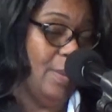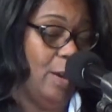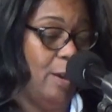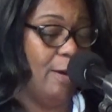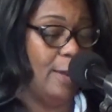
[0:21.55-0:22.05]

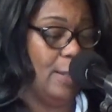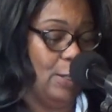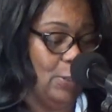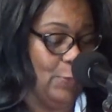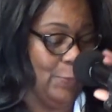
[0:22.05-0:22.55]

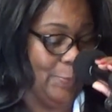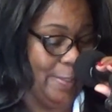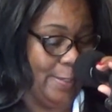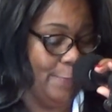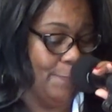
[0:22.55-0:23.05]

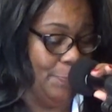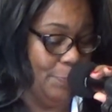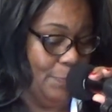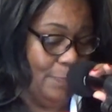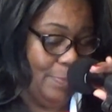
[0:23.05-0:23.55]
Hallelujah.